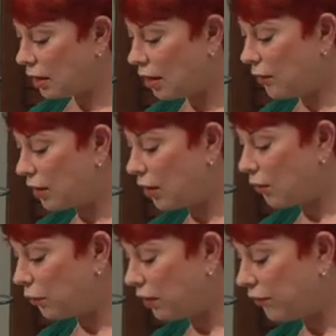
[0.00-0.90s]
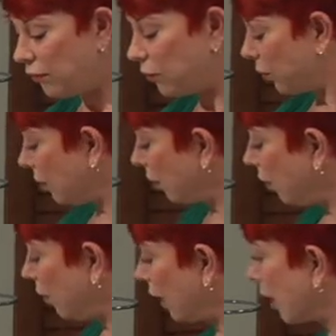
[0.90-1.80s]
There we go, and we've
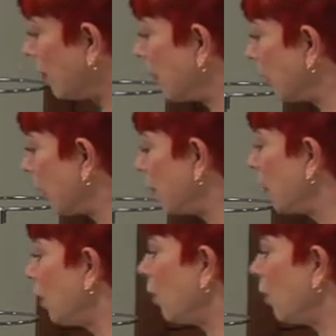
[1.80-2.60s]
removed the eye makeup.